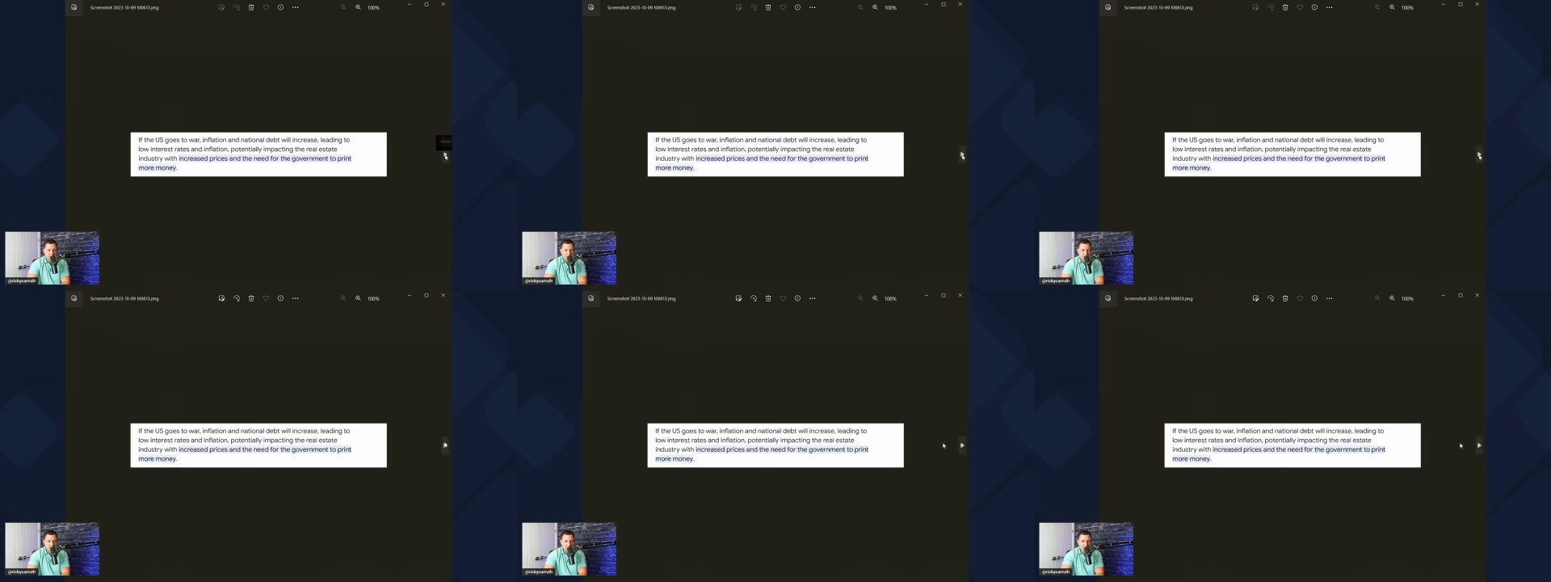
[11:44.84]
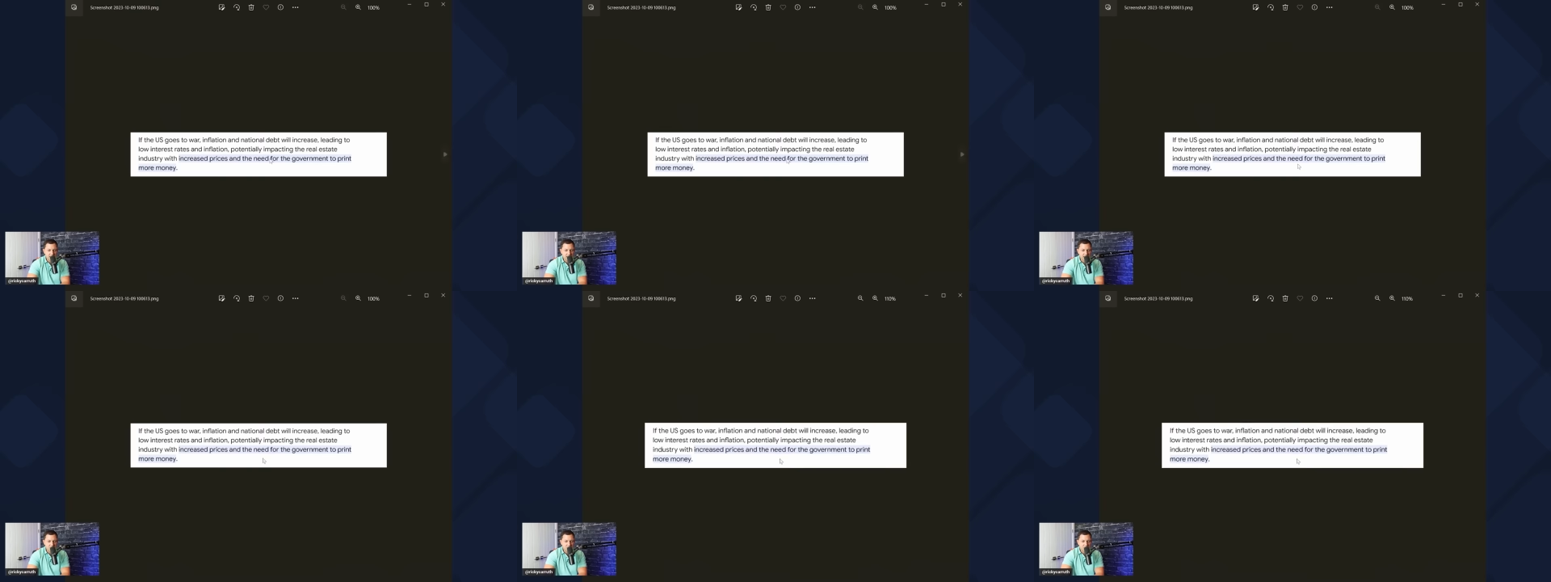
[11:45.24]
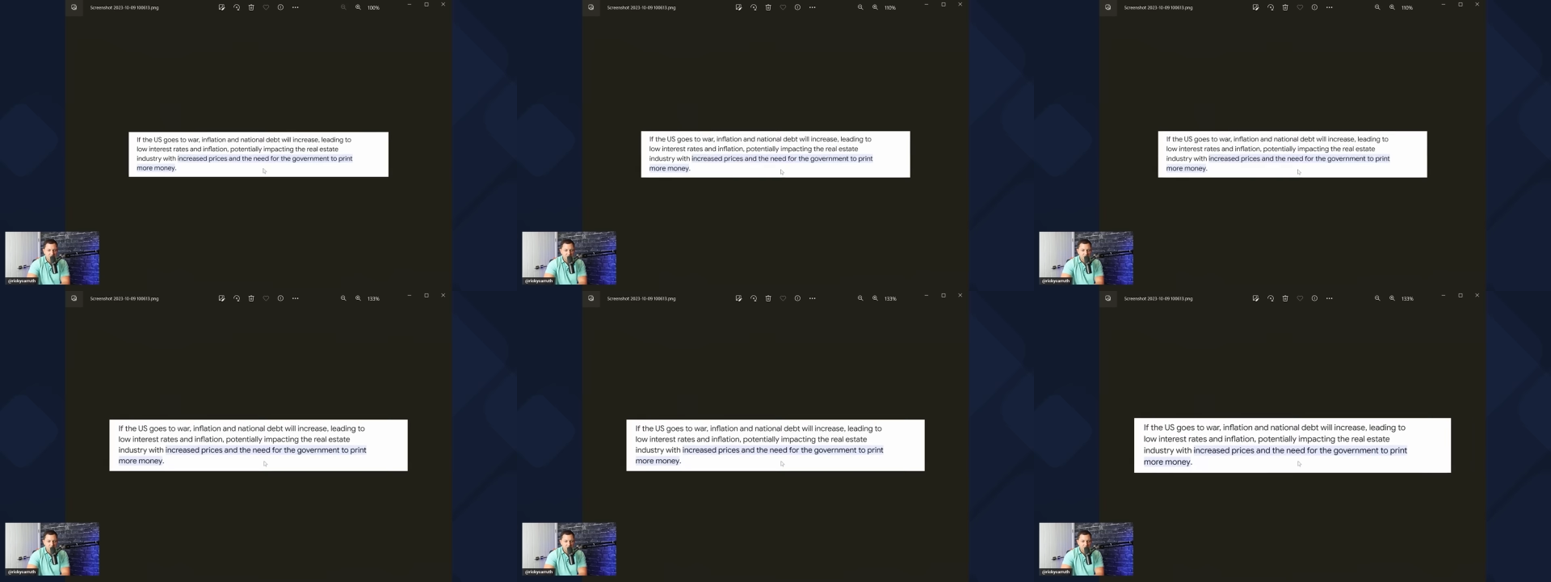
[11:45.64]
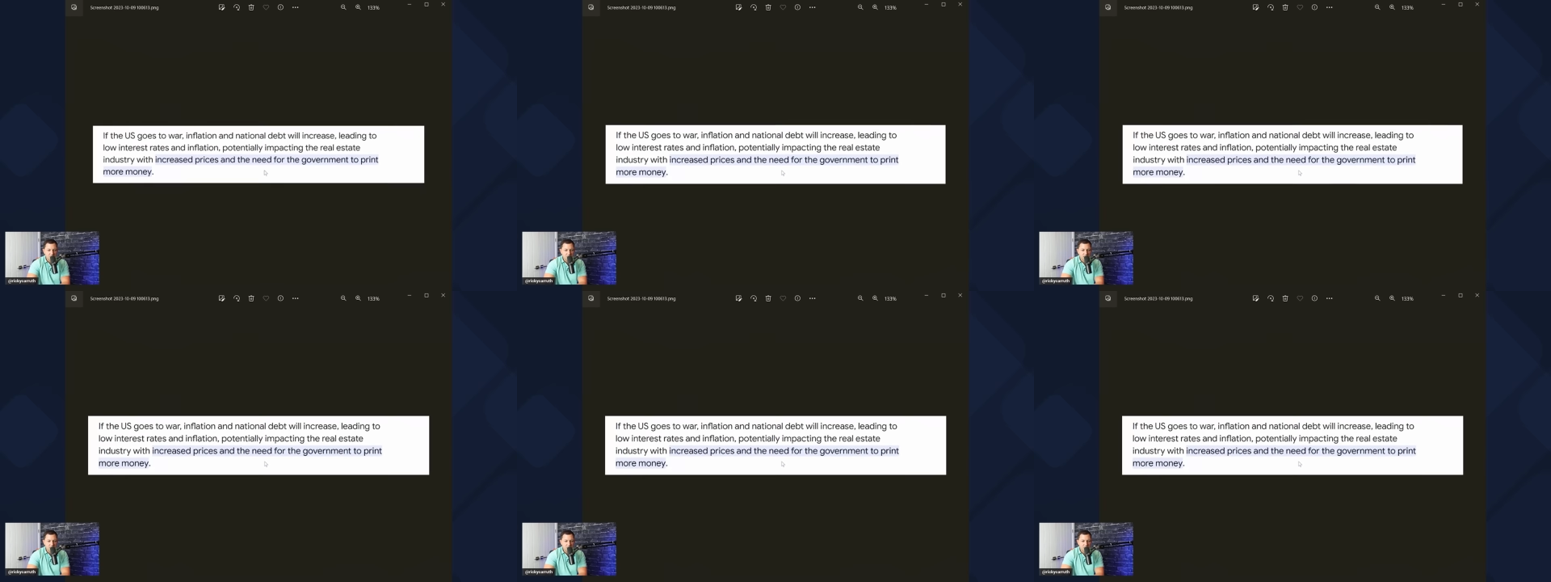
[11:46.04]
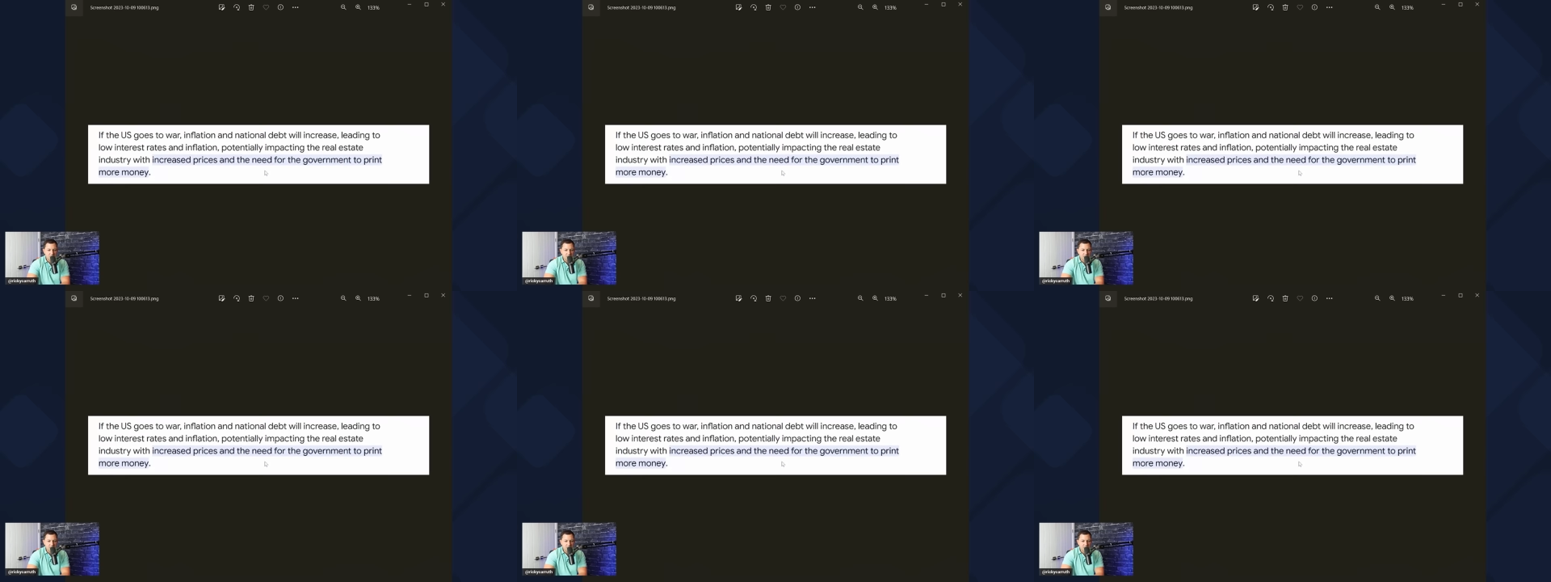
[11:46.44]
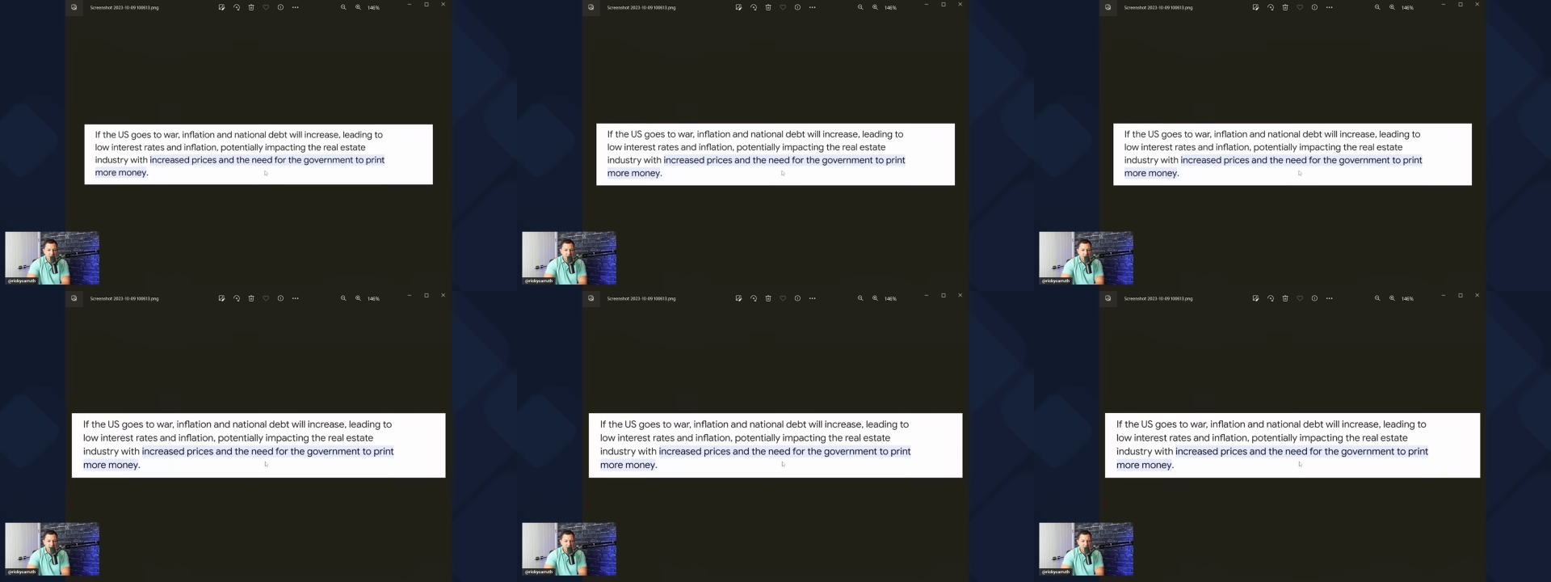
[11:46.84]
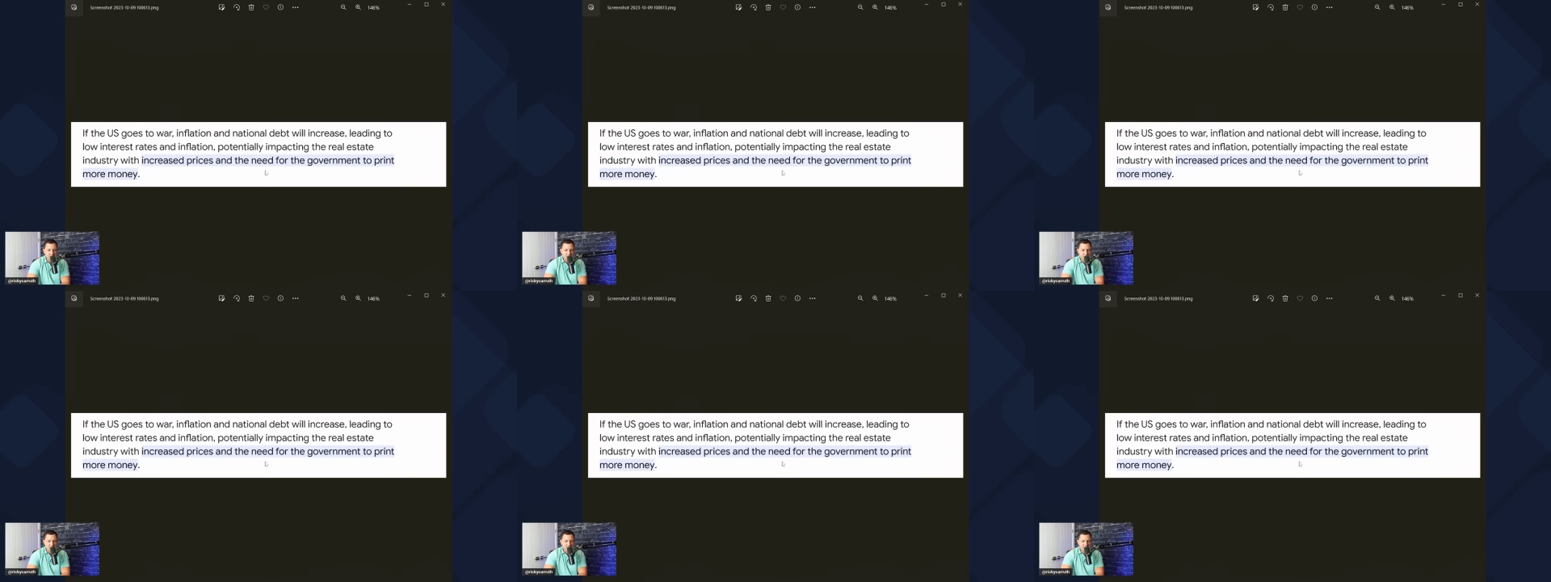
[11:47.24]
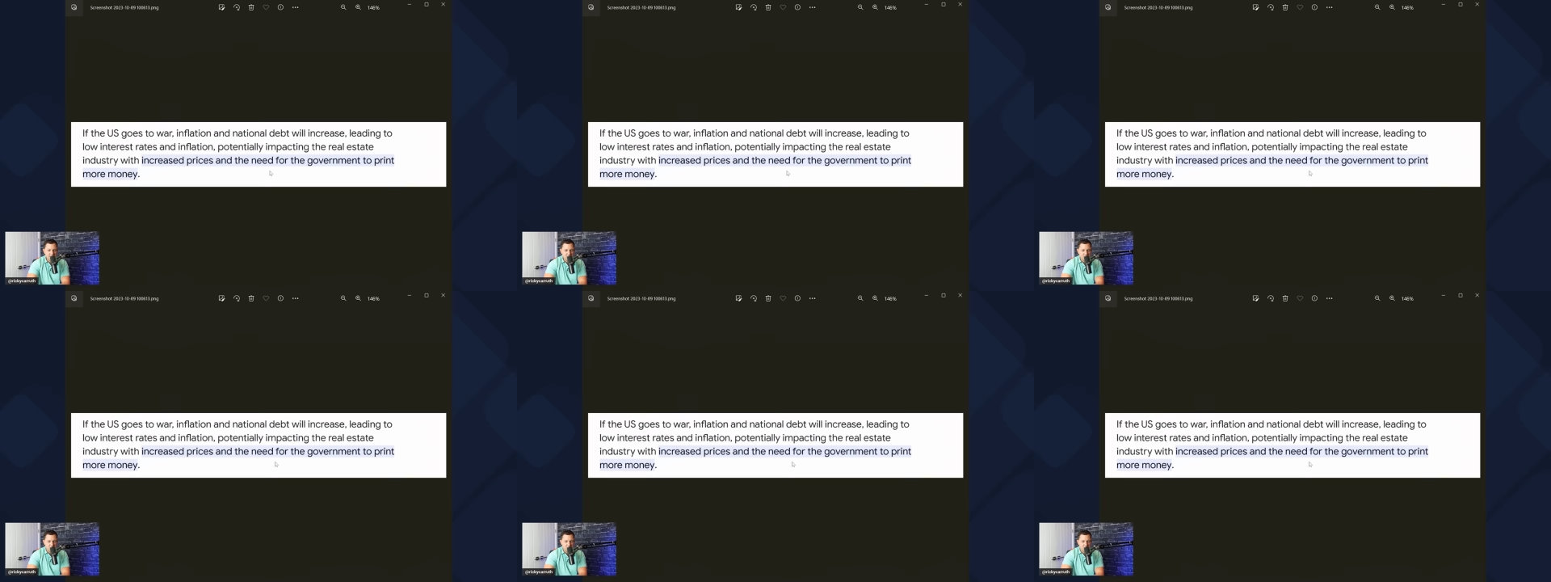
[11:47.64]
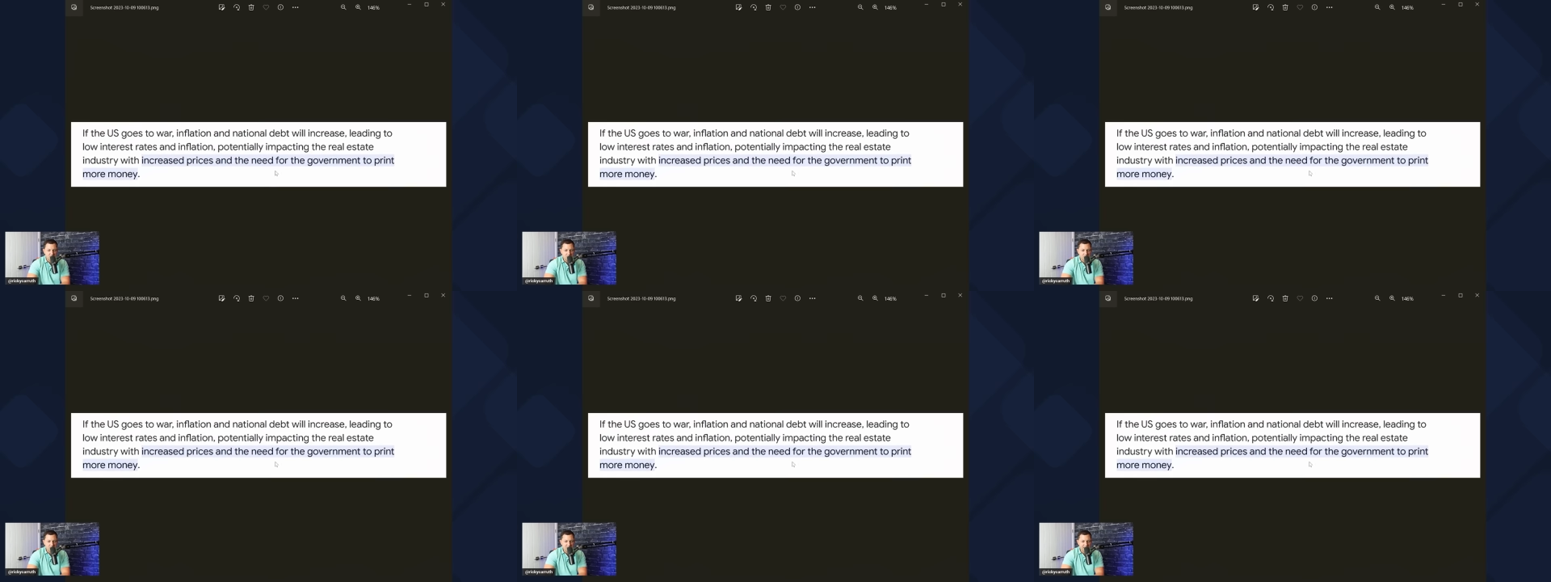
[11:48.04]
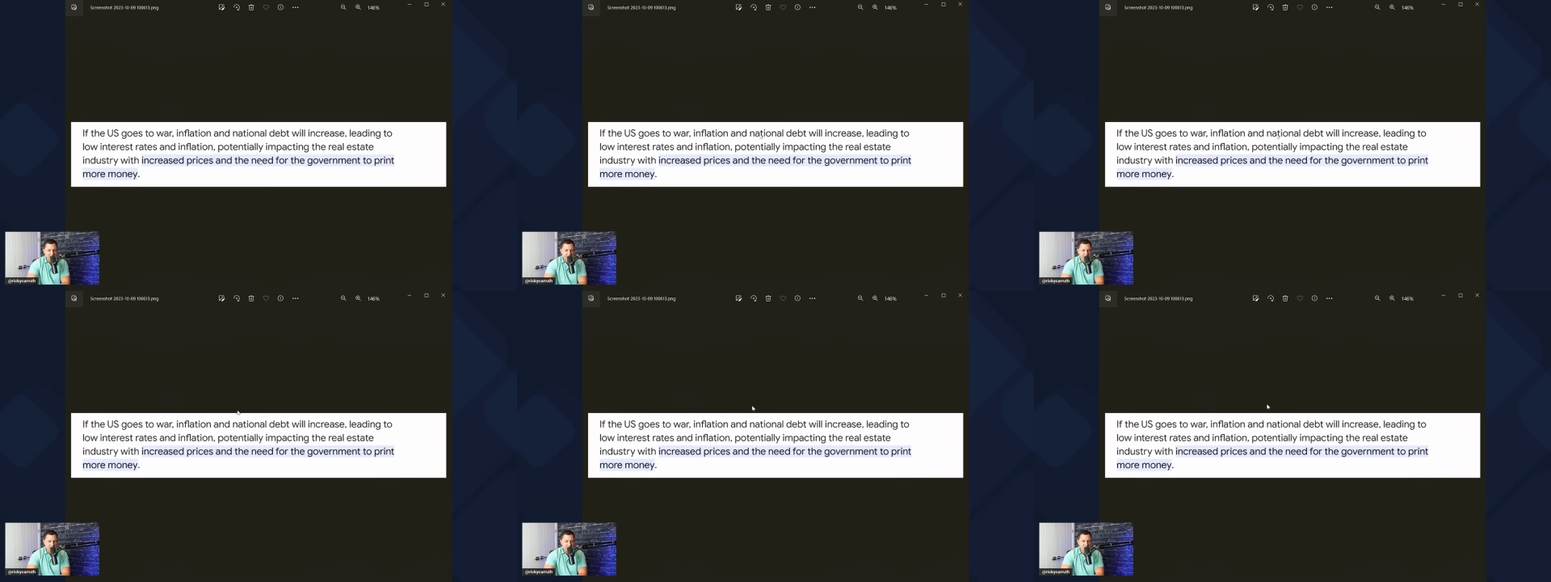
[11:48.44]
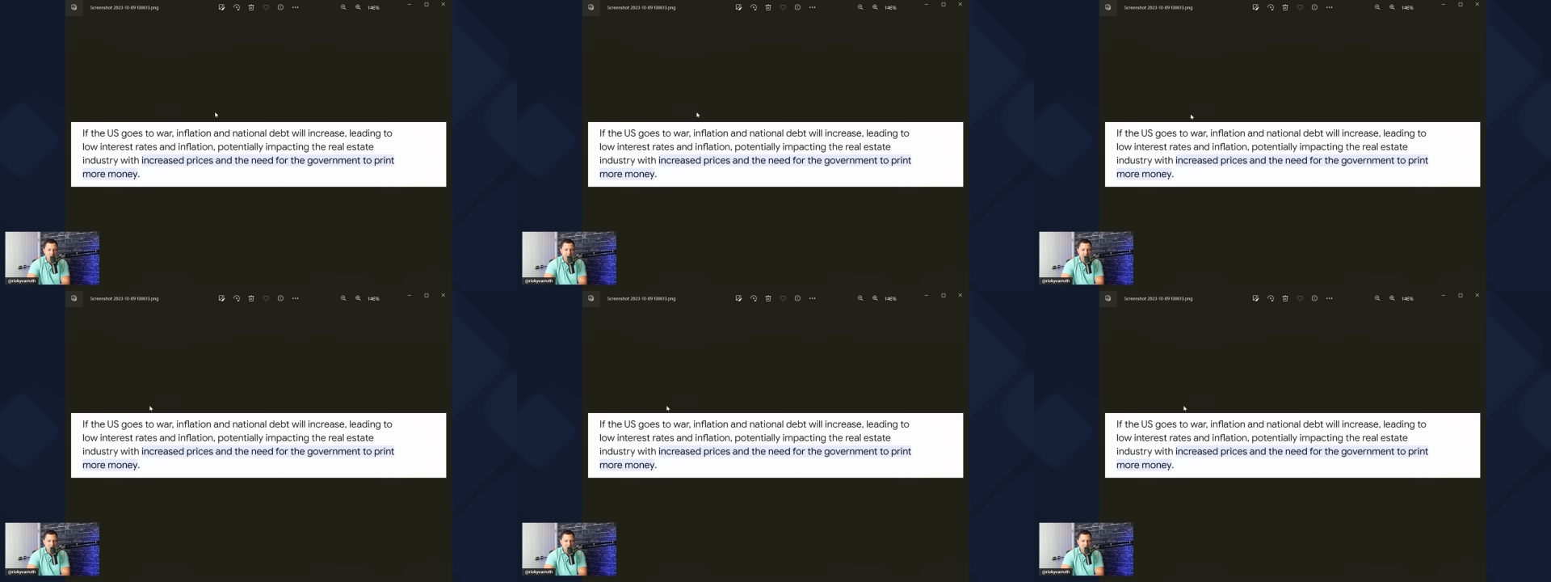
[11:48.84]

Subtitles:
(no speaker visible)